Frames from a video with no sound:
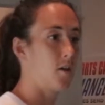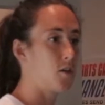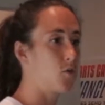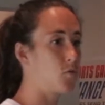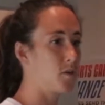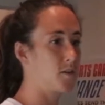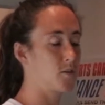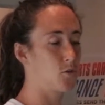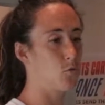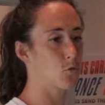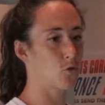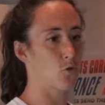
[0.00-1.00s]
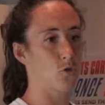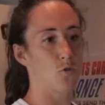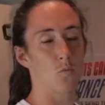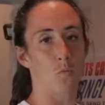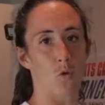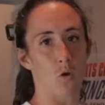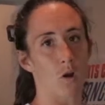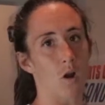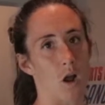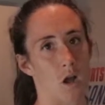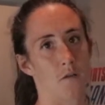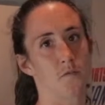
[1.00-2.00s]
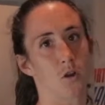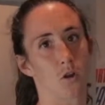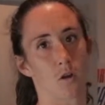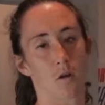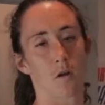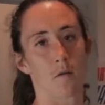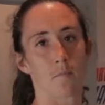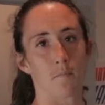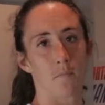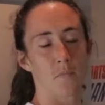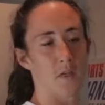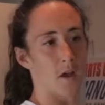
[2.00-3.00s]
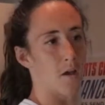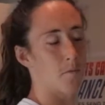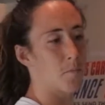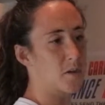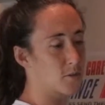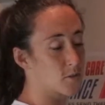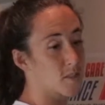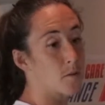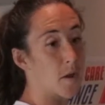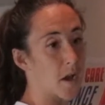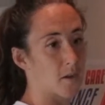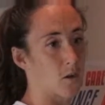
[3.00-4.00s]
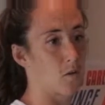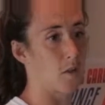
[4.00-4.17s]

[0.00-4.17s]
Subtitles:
you need to recruit more of the muscles in the back of your